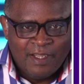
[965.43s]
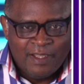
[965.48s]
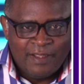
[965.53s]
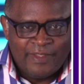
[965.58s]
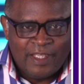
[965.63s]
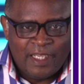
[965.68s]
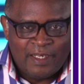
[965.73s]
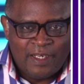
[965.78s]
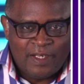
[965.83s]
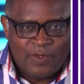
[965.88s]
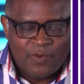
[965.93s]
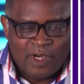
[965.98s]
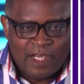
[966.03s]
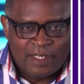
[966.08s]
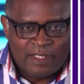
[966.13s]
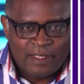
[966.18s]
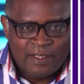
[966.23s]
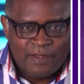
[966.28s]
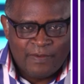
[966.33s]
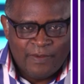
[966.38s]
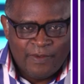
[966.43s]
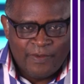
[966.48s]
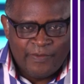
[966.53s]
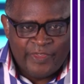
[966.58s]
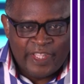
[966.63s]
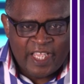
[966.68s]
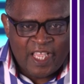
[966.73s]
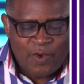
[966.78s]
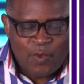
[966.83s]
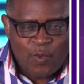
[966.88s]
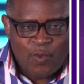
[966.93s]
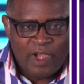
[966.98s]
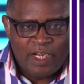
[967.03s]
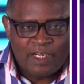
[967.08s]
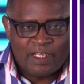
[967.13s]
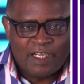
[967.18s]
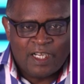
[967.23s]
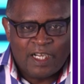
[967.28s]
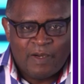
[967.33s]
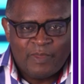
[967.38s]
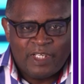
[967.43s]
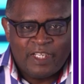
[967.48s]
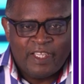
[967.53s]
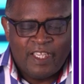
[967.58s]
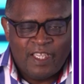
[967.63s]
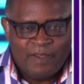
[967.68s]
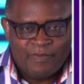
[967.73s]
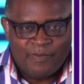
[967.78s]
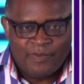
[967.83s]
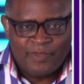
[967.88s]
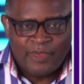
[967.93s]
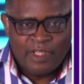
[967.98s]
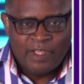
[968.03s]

They did what? They welcomed him.